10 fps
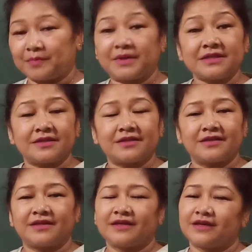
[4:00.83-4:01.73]
but
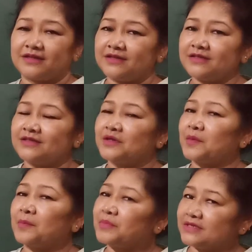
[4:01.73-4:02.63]
it is
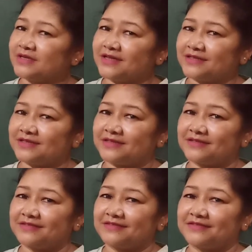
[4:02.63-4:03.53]
business.